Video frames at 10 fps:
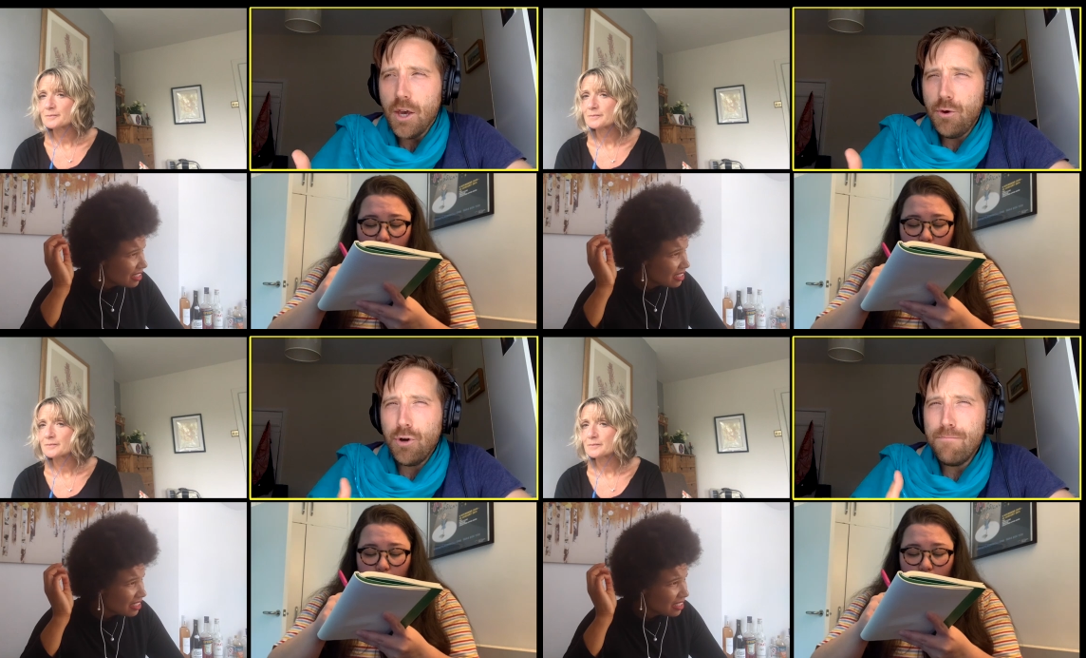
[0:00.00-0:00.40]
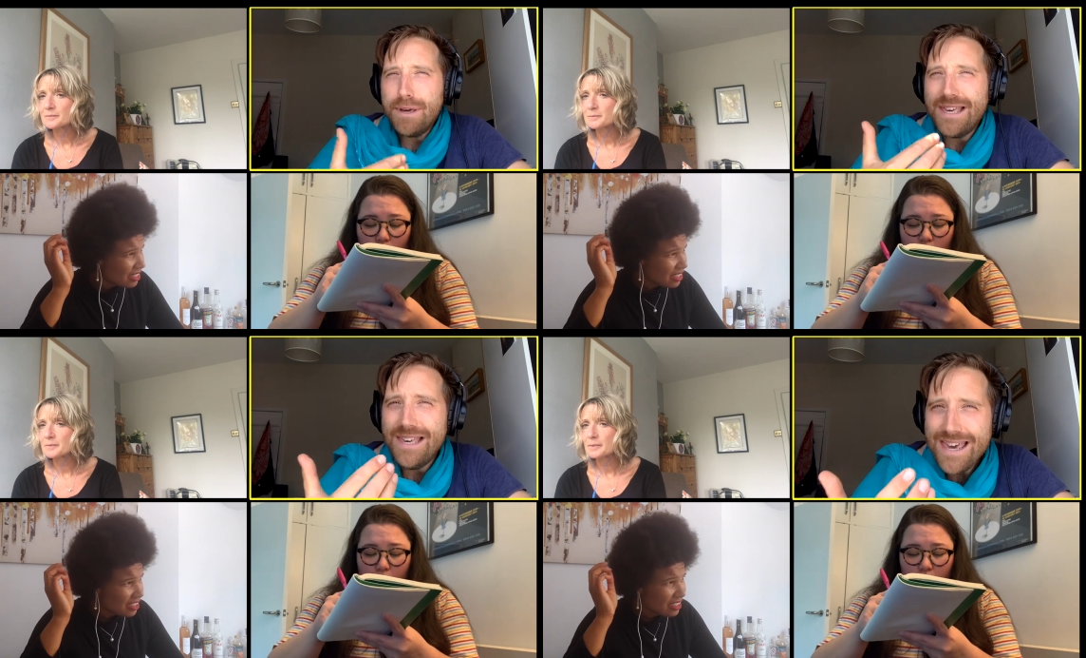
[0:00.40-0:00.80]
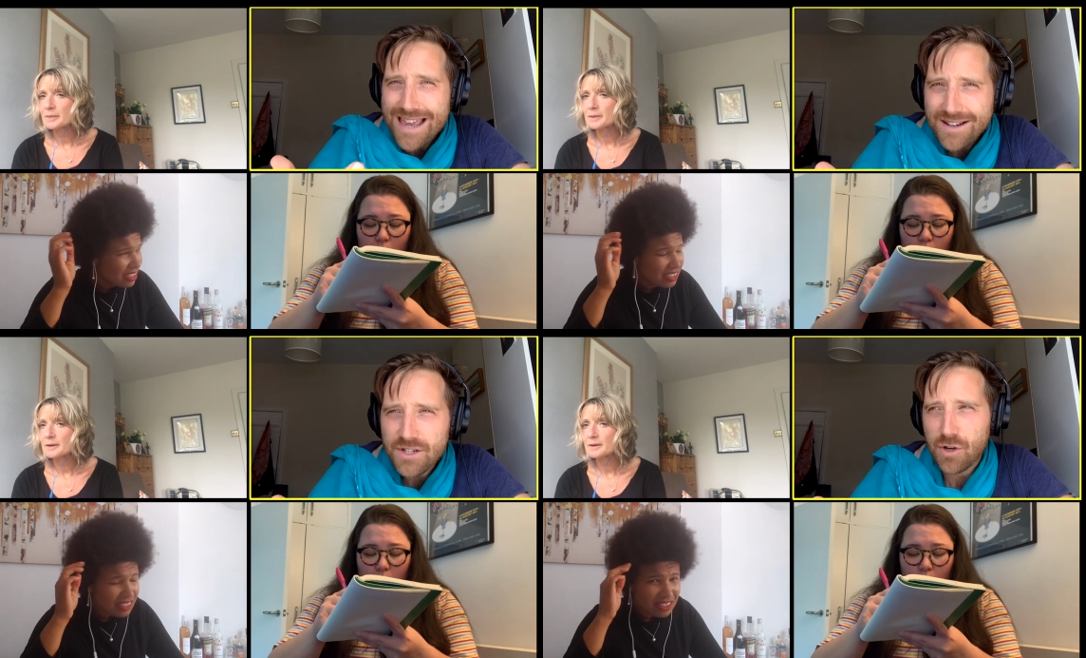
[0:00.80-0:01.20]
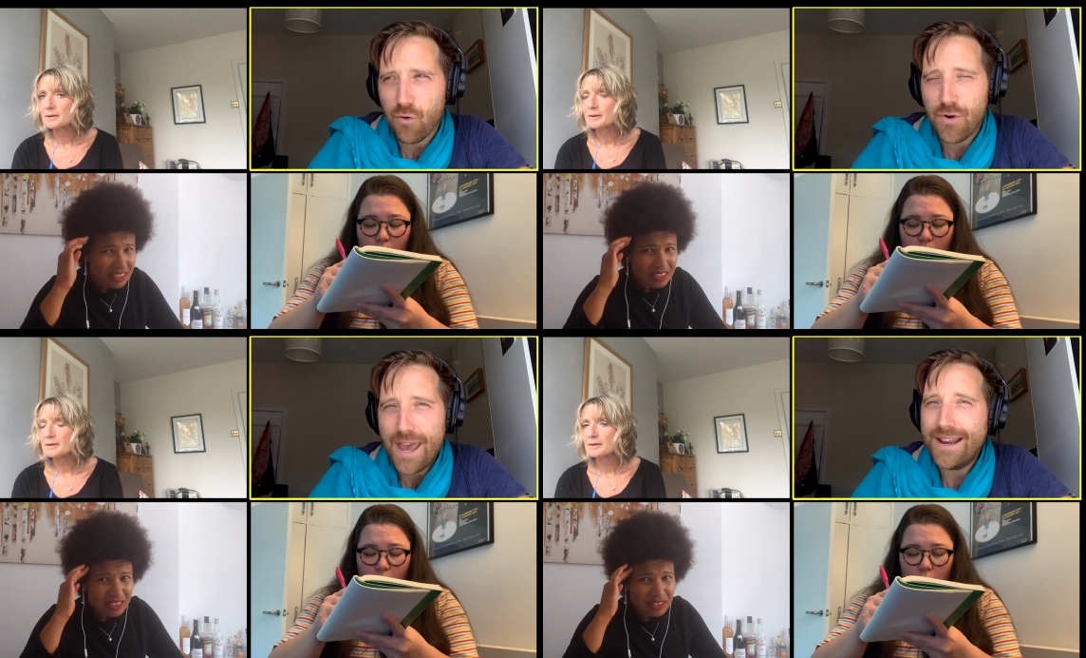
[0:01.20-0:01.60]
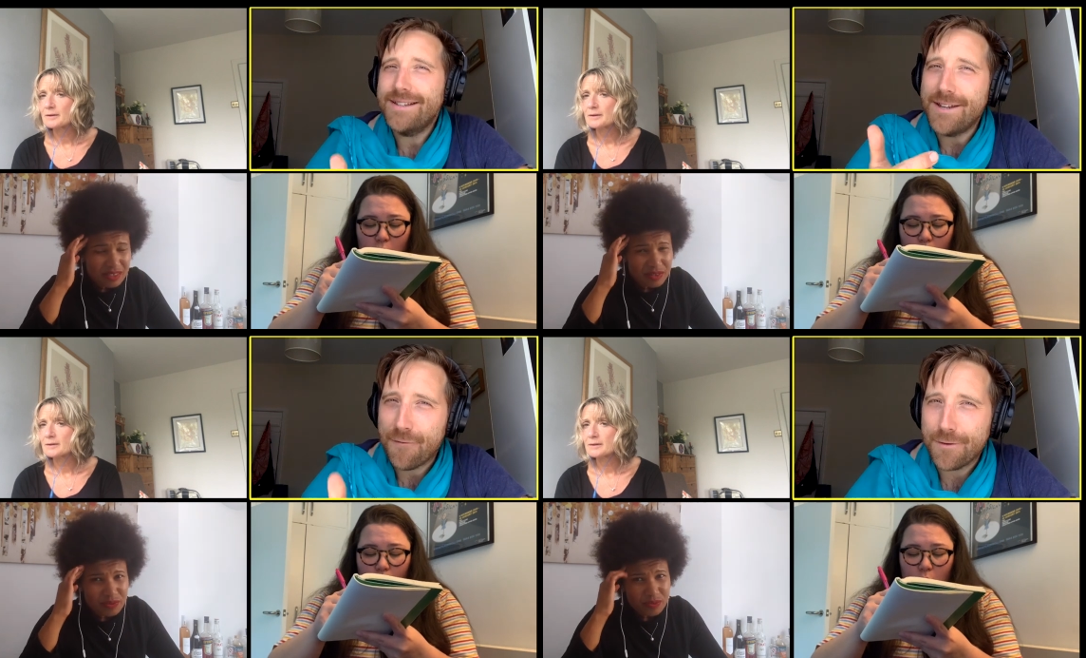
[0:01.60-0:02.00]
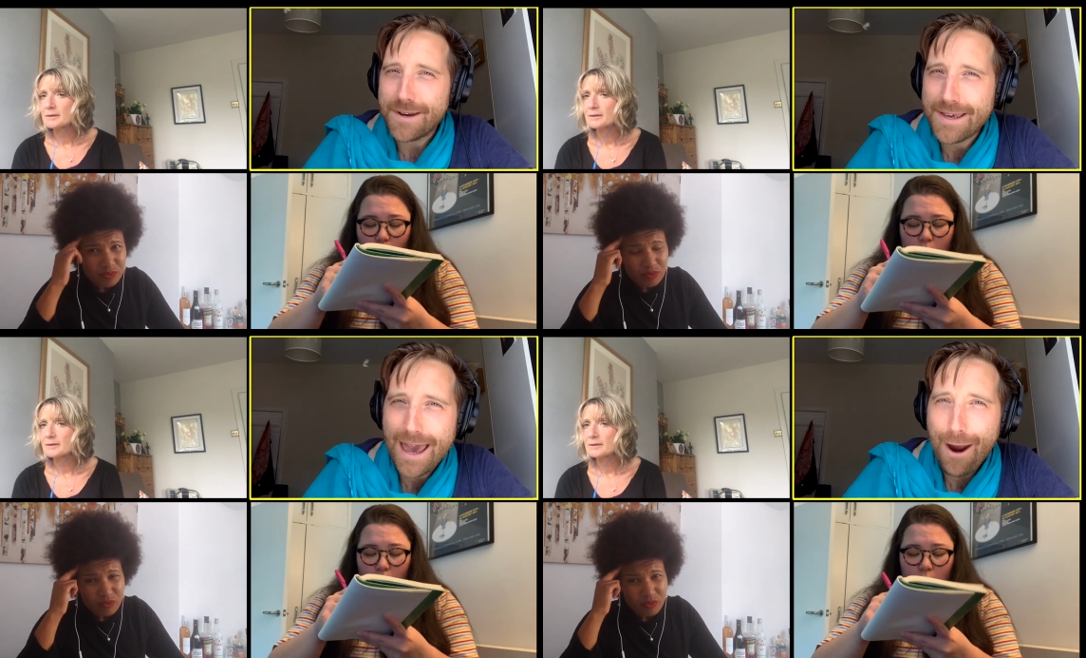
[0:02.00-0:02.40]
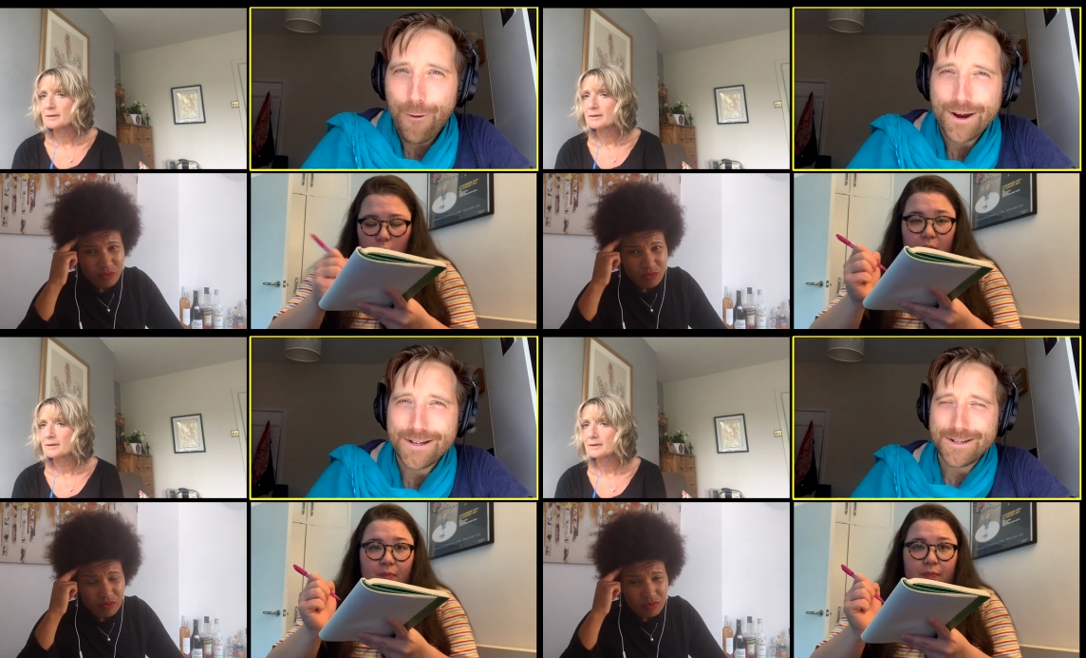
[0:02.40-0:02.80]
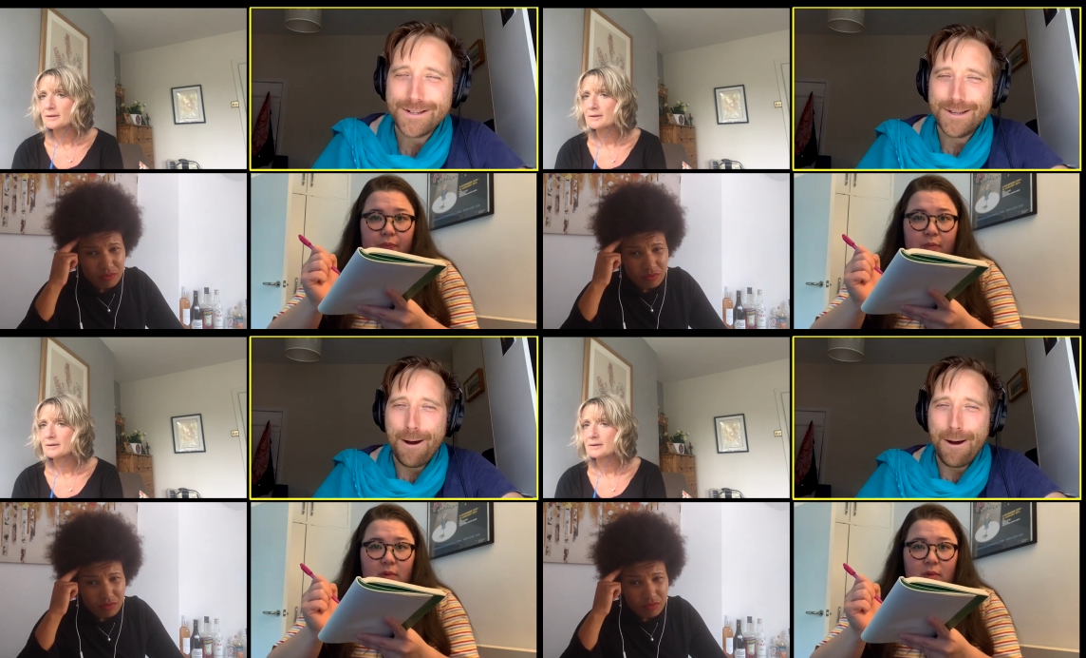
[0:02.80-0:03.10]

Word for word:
Speaker 1: you can begin to create different characters.